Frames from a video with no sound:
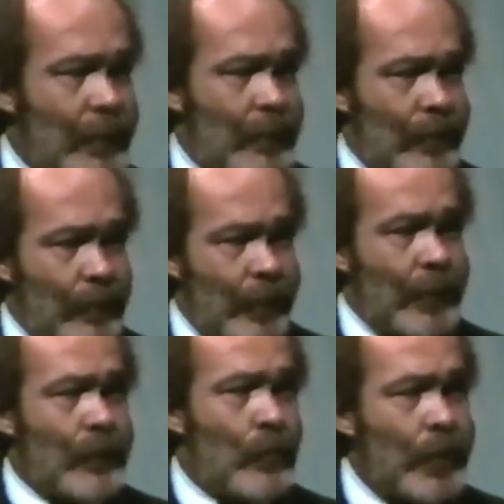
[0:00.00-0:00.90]
do
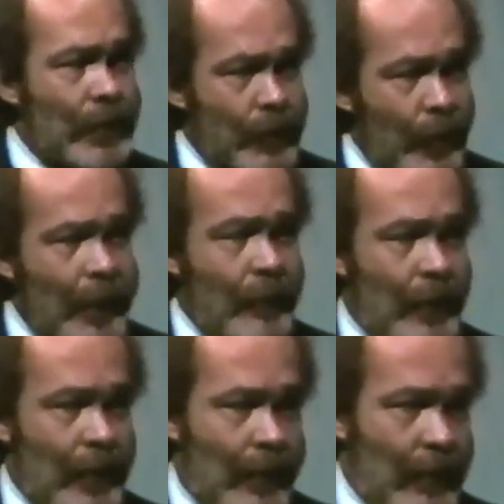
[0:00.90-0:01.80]
is retrain
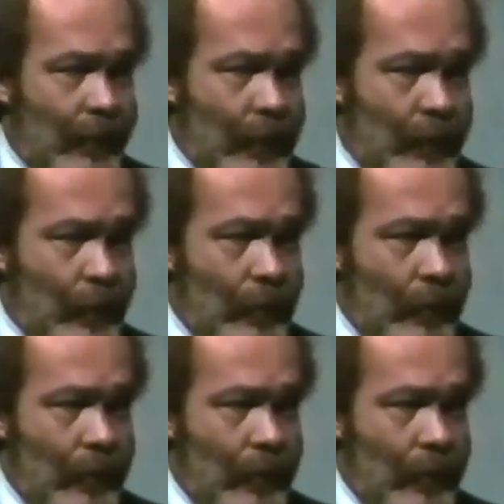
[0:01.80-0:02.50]
the individual